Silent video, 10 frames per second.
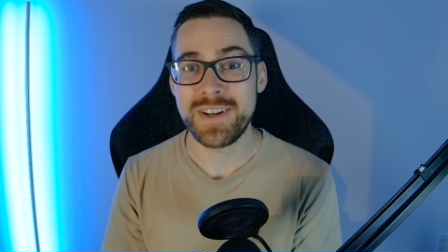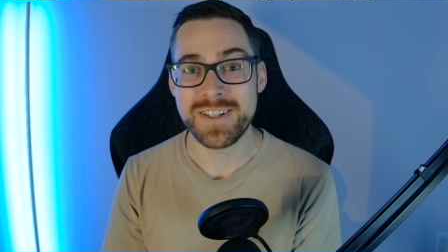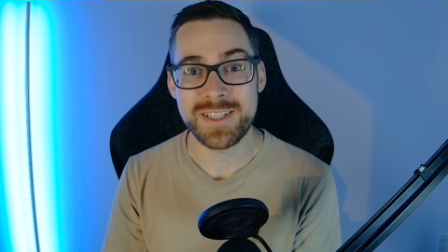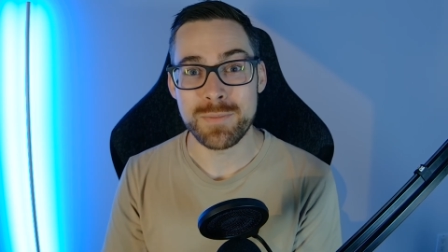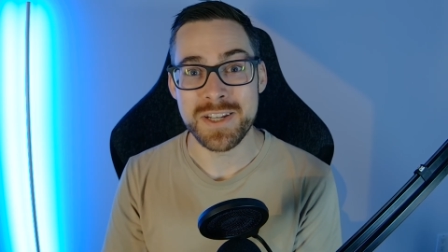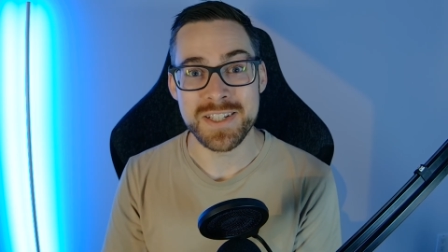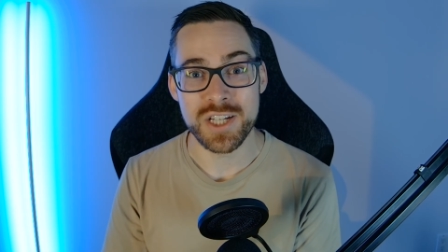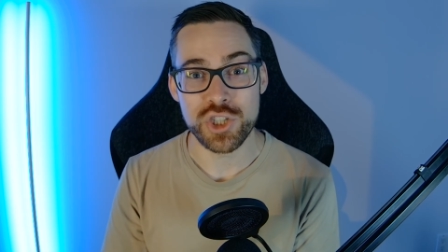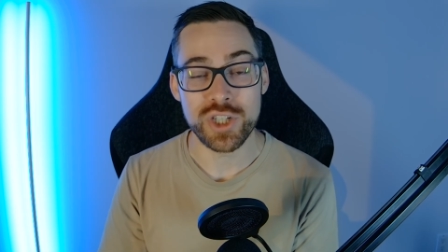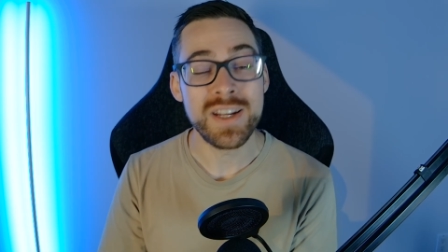
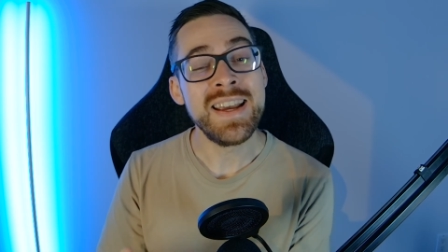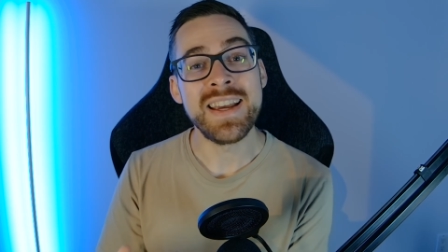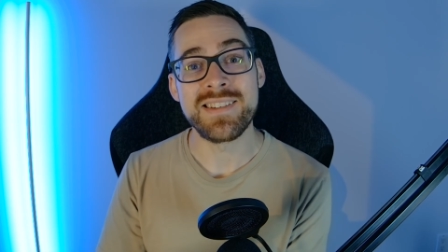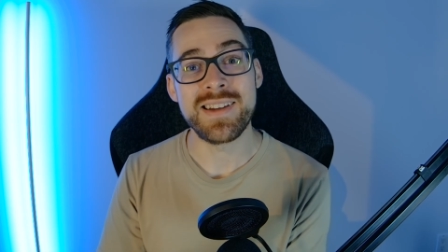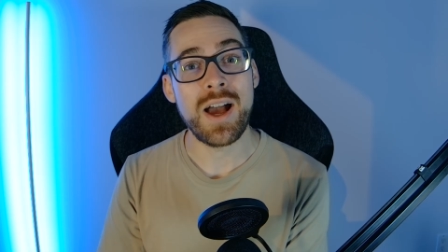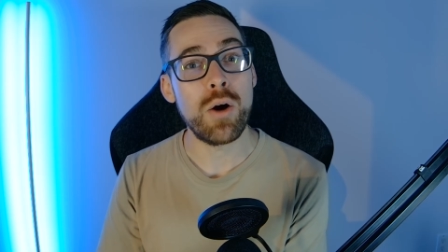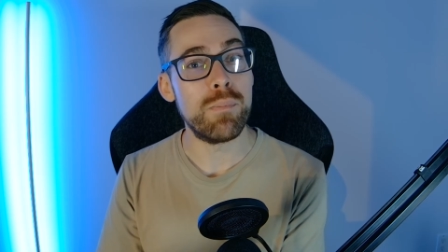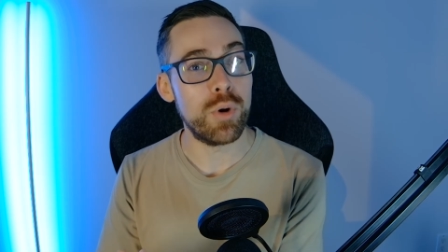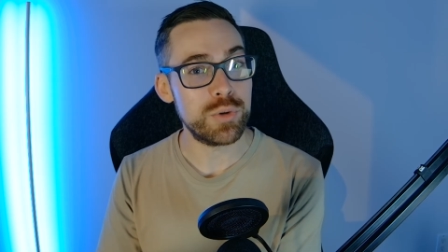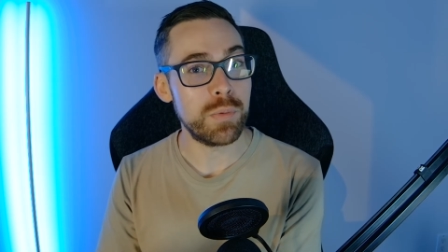customization into how
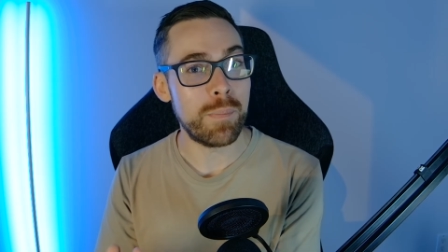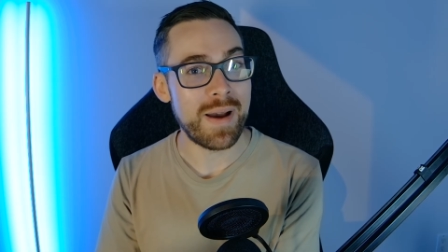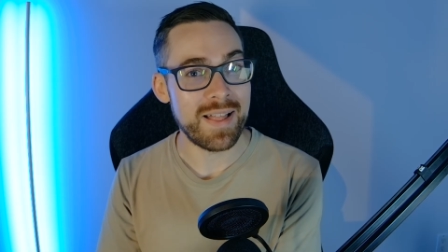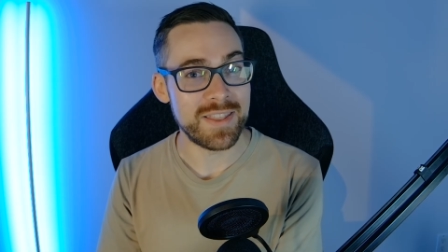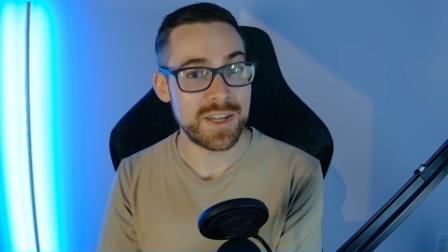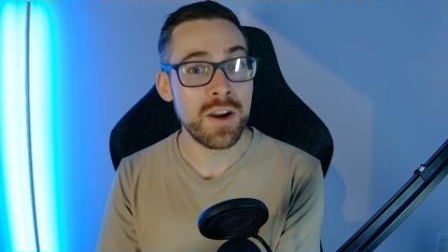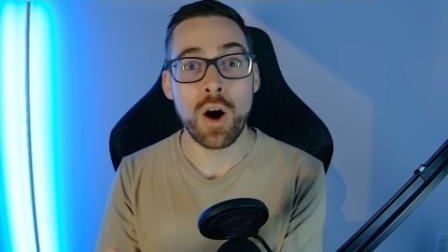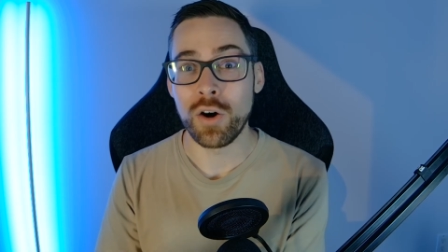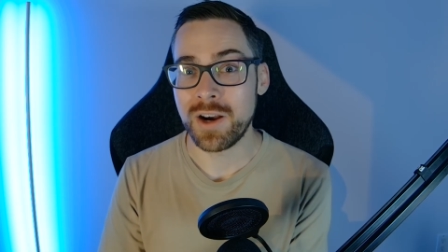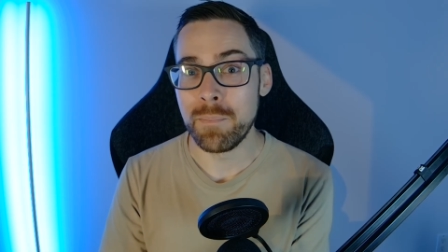multiple paths
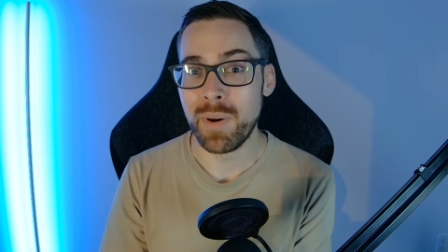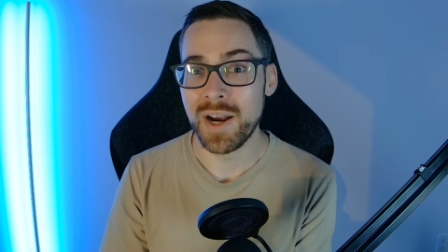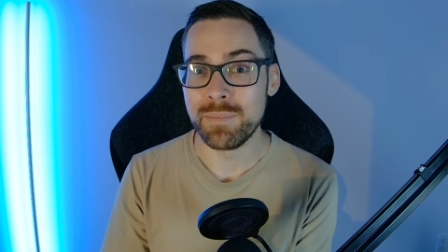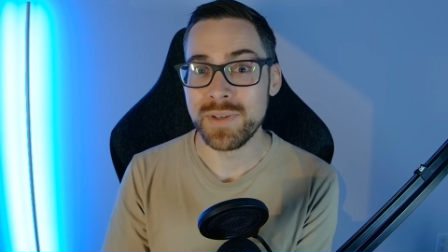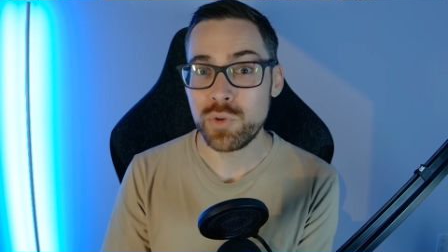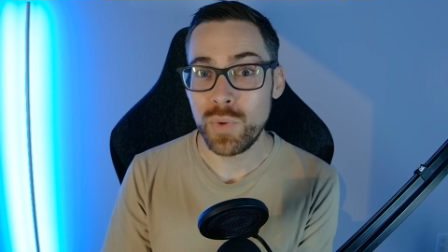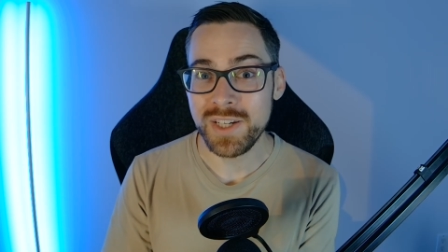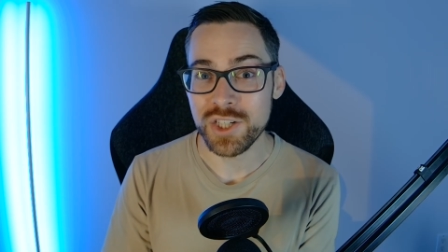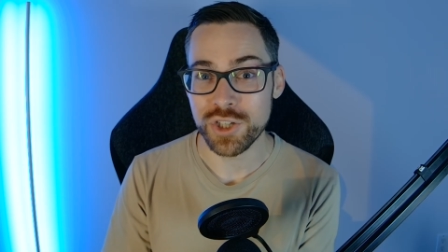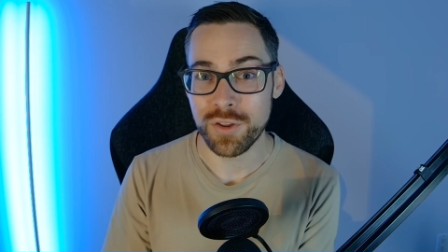are combined
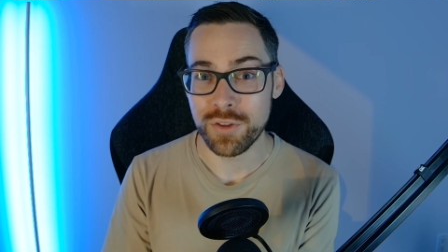between each